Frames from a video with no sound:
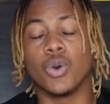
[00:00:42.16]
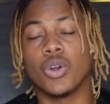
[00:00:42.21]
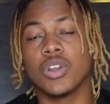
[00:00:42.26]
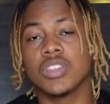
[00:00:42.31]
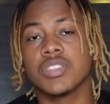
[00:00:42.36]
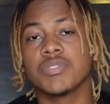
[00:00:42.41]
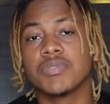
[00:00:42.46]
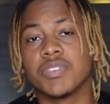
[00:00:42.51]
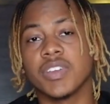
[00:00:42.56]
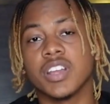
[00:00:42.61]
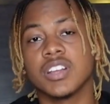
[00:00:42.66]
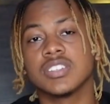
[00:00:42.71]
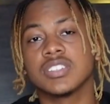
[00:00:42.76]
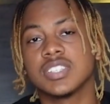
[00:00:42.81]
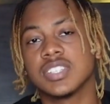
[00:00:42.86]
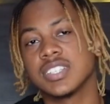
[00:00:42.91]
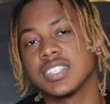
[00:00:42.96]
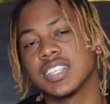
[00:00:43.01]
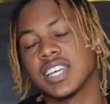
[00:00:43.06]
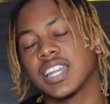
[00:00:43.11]
or the various
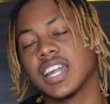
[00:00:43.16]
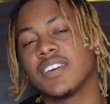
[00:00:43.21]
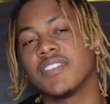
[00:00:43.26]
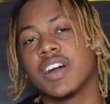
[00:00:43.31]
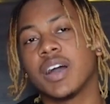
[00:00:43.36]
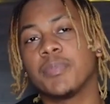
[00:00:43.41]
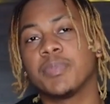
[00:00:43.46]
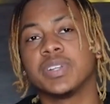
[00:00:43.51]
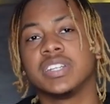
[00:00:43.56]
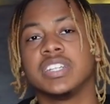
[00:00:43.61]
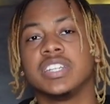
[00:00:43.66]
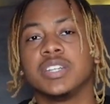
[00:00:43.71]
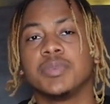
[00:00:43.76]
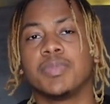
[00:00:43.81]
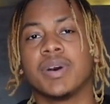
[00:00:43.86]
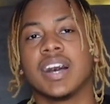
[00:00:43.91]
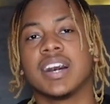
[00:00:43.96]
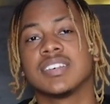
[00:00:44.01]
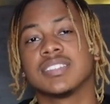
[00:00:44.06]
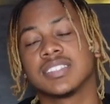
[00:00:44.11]
things that have happened in your
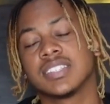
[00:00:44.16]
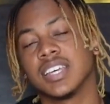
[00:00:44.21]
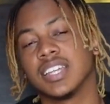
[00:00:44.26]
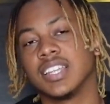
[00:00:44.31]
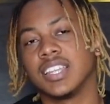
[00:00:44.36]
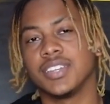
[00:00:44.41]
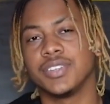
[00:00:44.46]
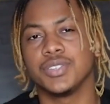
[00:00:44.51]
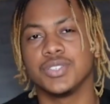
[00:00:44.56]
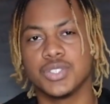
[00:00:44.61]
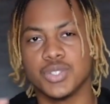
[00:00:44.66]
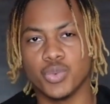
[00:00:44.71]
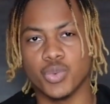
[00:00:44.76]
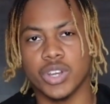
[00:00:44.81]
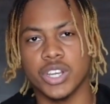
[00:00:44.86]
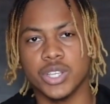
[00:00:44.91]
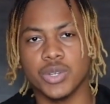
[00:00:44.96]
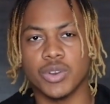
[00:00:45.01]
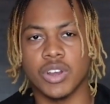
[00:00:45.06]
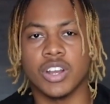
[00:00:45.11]
past that led you to
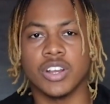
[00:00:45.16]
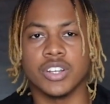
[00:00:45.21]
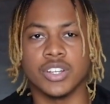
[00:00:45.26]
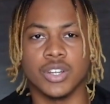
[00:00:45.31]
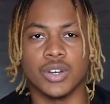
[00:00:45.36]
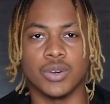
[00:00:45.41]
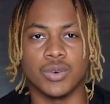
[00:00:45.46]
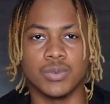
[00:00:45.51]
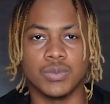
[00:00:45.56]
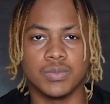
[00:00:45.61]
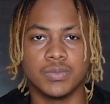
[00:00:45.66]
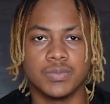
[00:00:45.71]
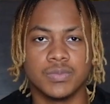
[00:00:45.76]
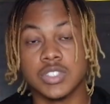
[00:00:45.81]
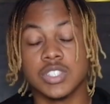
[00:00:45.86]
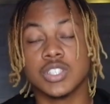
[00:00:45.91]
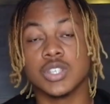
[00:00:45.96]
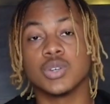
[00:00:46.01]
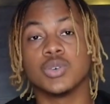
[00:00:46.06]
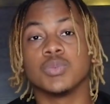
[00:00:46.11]
where you are now.
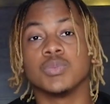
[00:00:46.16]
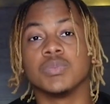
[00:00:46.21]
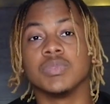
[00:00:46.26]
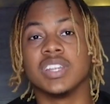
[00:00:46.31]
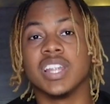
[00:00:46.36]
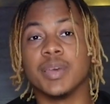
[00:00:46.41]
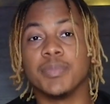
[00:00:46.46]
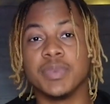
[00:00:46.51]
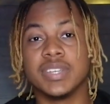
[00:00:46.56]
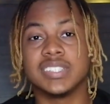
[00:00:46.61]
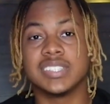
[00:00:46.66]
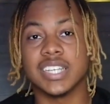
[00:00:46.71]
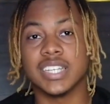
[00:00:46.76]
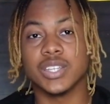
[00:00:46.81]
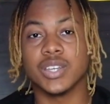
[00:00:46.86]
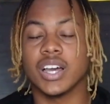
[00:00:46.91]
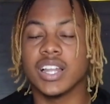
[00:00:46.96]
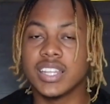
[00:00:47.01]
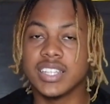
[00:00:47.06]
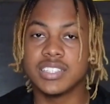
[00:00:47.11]
So let me tell
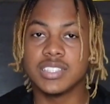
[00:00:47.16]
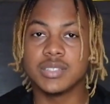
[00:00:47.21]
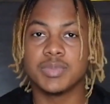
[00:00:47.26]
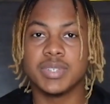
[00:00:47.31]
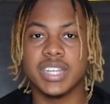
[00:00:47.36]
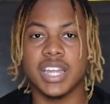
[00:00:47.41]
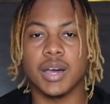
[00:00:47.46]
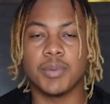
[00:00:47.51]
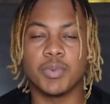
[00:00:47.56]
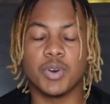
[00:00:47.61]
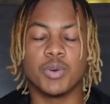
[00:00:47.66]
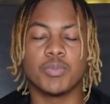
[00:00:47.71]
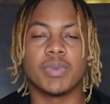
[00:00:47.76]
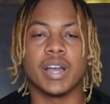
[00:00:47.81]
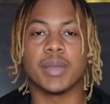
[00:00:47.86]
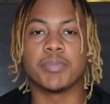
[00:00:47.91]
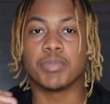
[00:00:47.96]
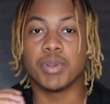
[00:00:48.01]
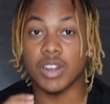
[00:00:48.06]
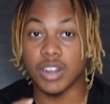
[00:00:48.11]
you a little bit about
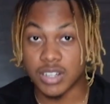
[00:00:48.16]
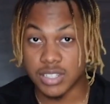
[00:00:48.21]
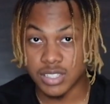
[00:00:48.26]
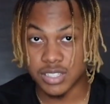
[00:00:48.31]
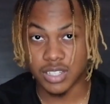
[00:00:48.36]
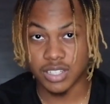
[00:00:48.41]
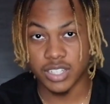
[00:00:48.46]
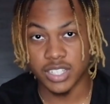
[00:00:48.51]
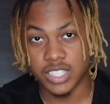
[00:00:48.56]
my personal